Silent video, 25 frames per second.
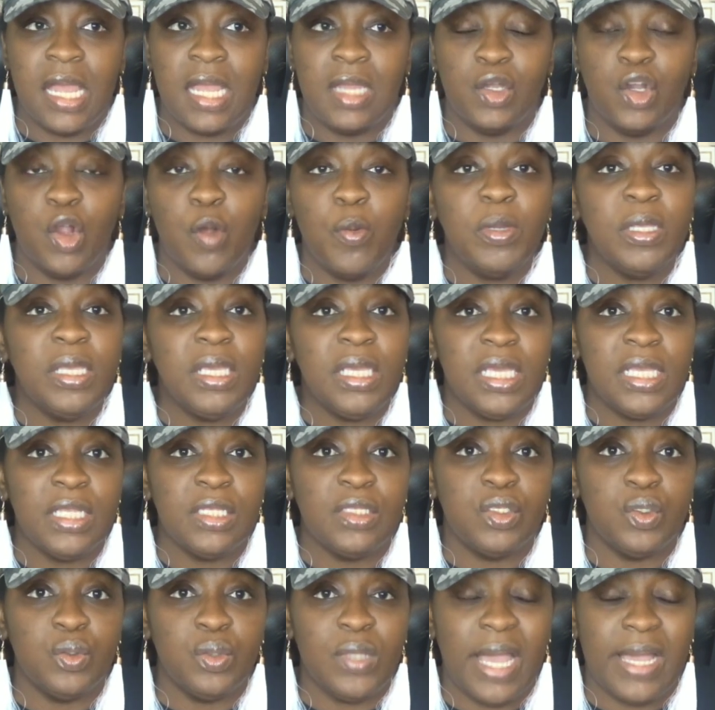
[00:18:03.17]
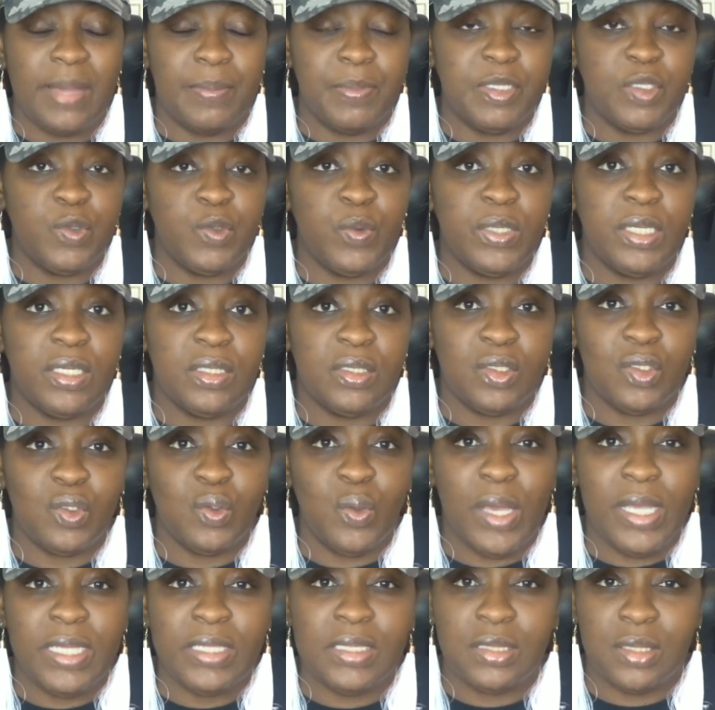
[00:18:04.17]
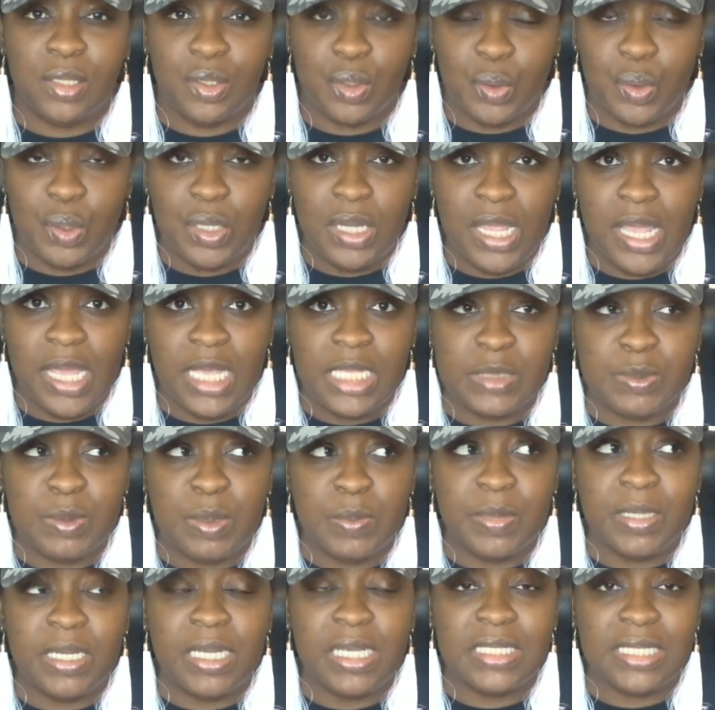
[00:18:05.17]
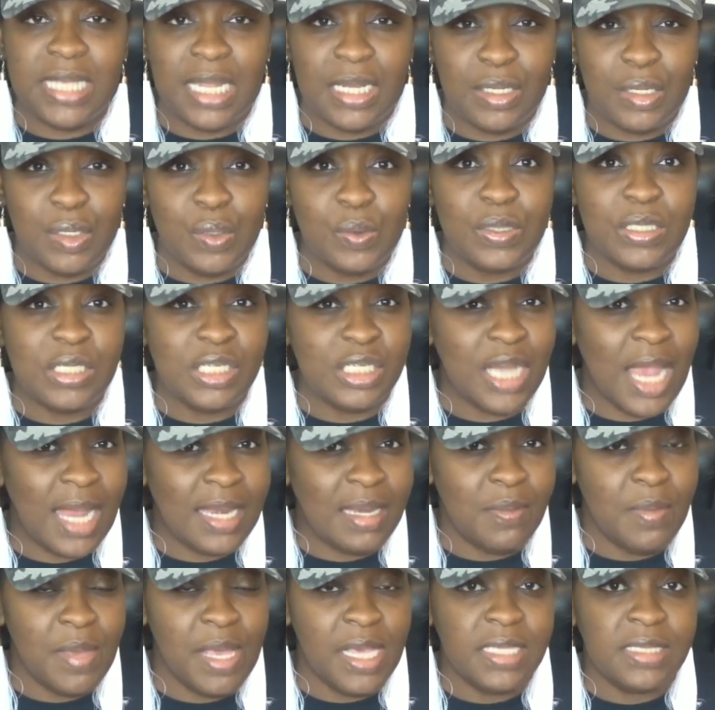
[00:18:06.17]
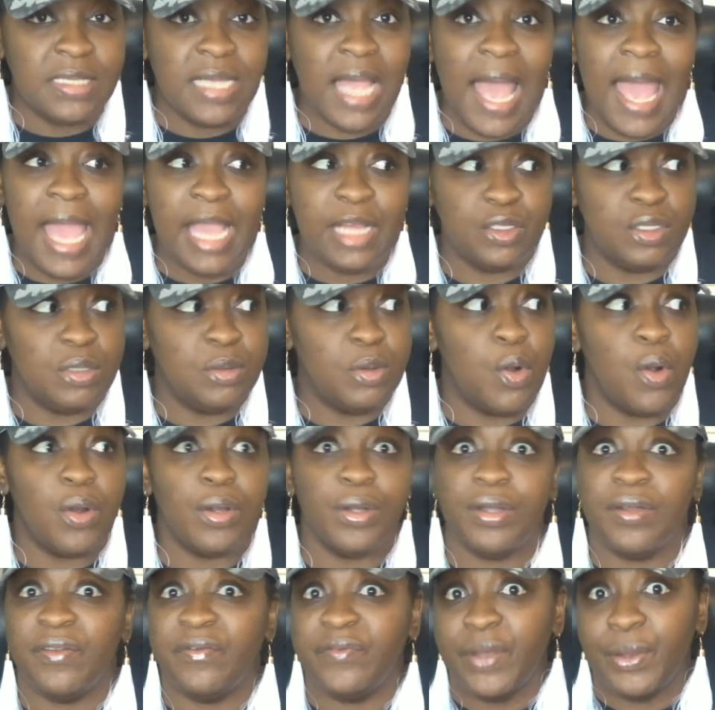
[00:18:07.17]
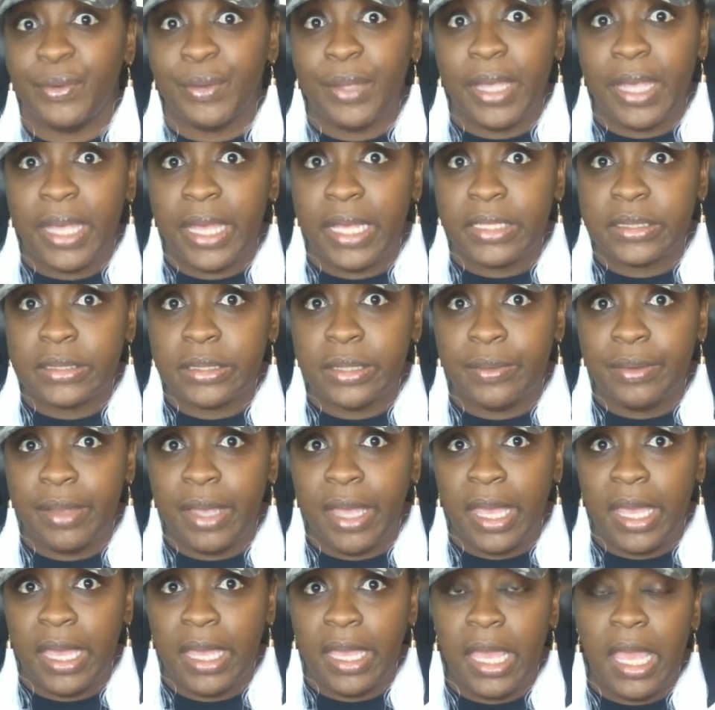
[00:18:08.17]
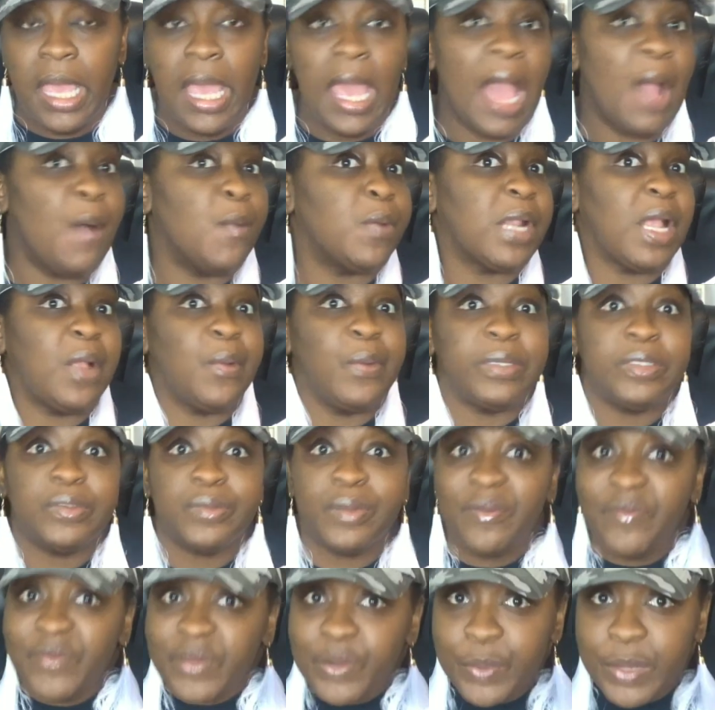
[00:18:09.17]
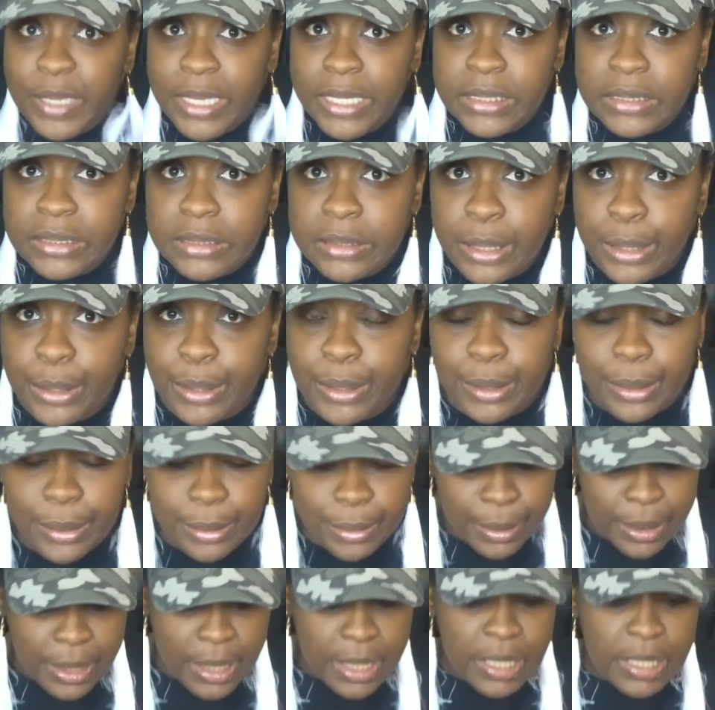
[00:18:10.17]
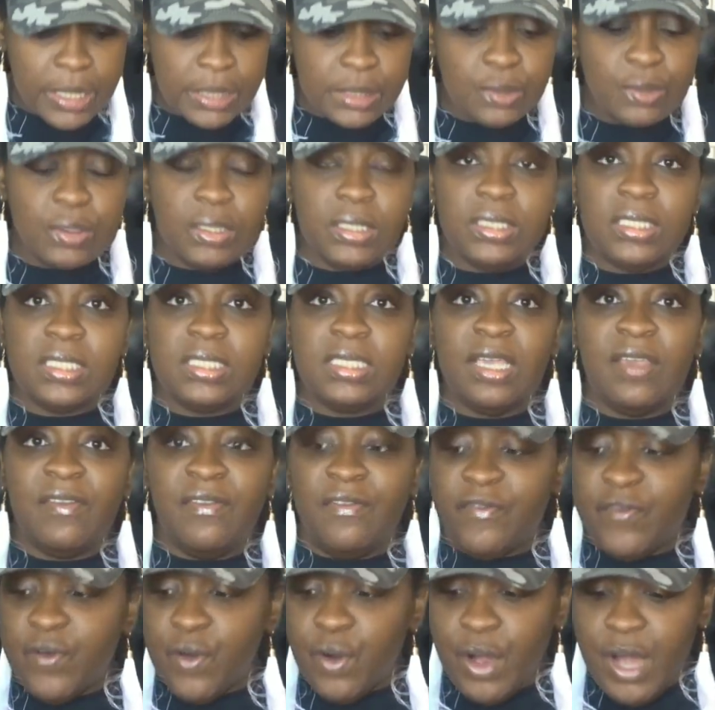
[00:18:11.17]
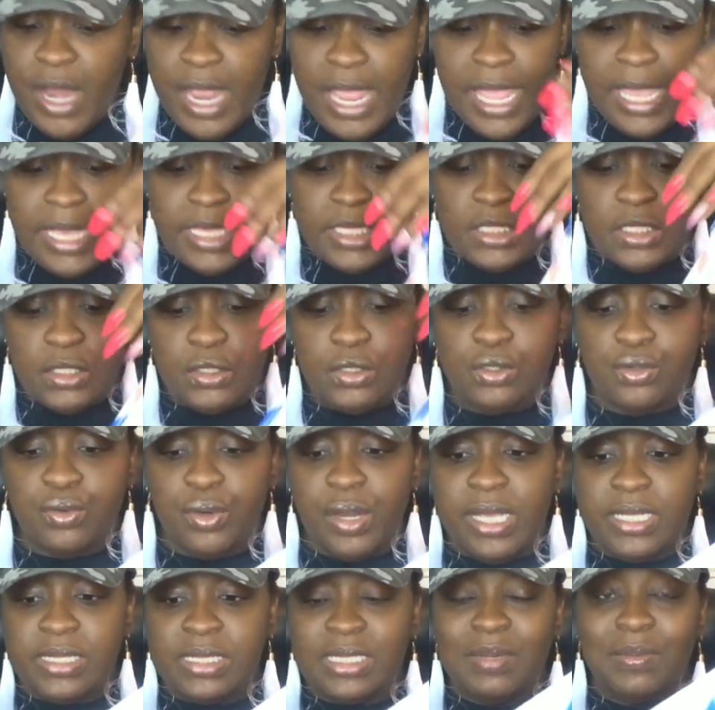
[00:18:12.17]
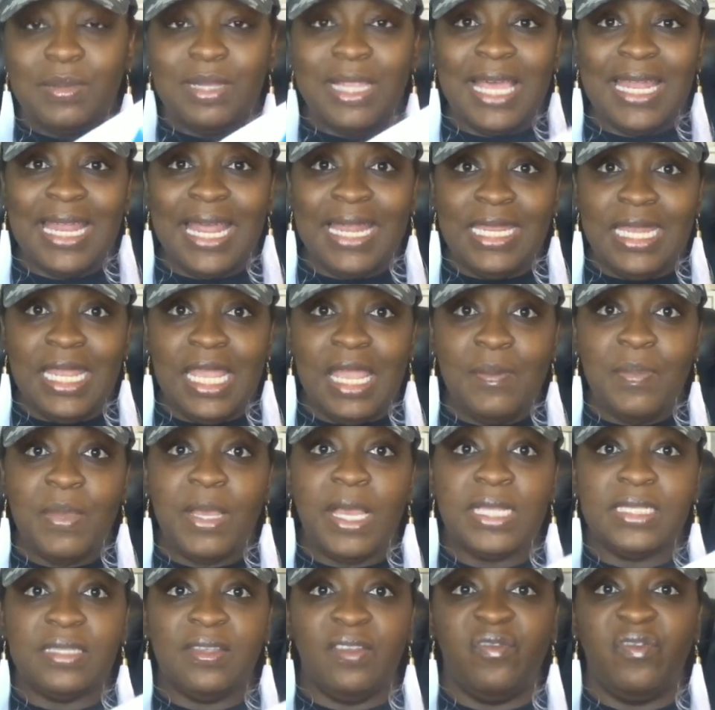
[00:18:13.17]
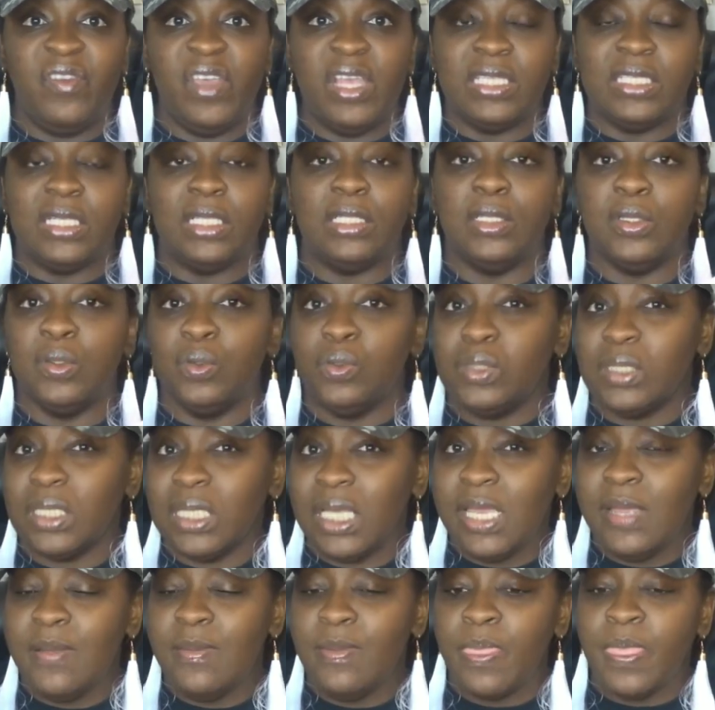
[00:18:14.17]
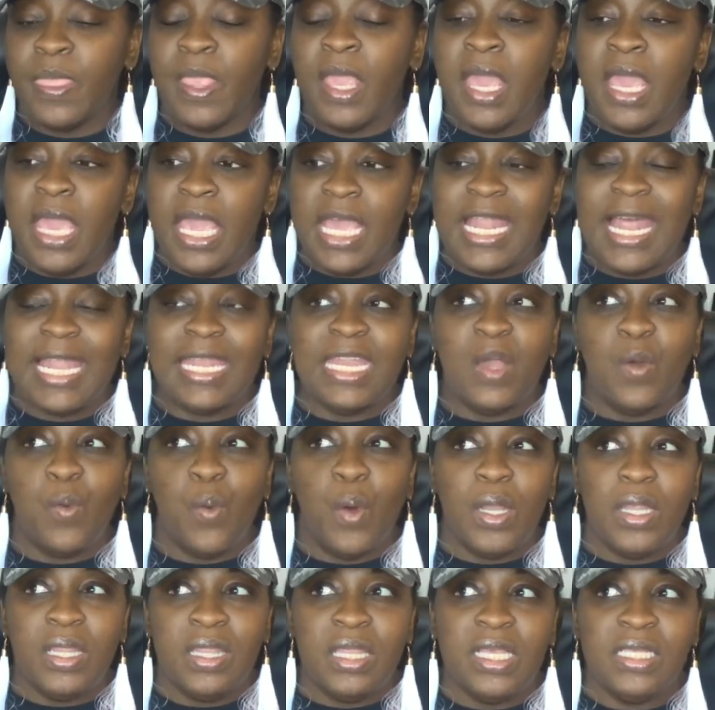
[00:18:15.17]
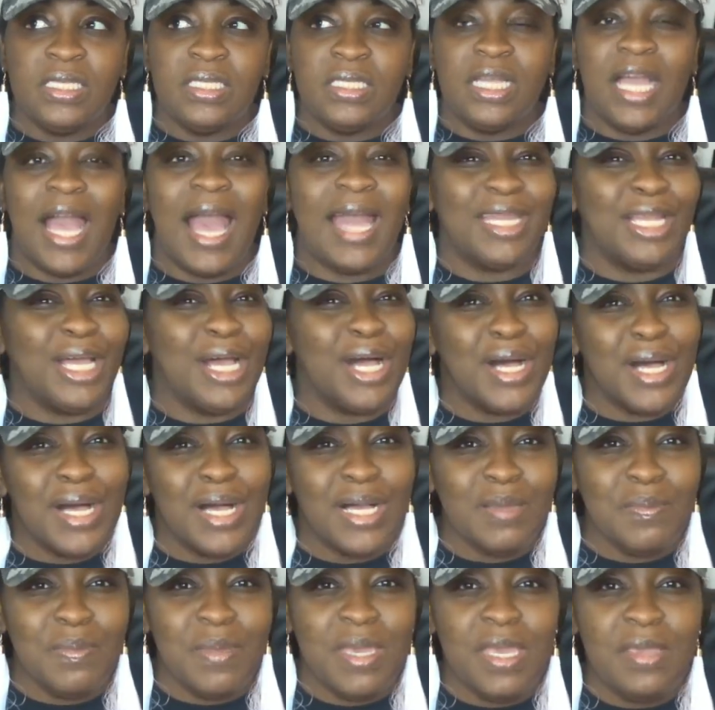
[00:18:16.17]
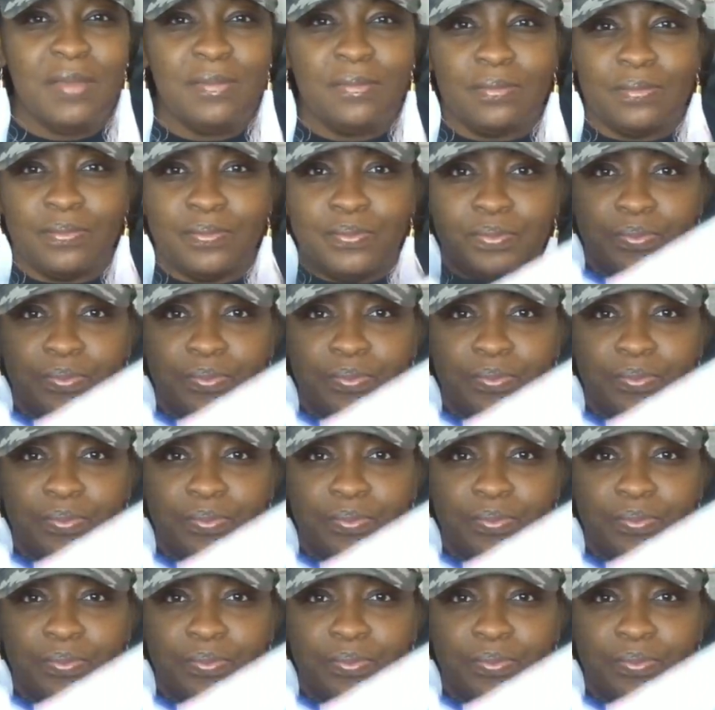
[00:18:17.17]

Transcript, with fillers: I normally can do like between a 2X and a 3X, but because I know it's China based, I actually ordered a 4X, okay? I went, I went to a 4X girl. So this is a 4X dress and I'm glad I did because it fits loosely. And I didn't want this to kind of hug me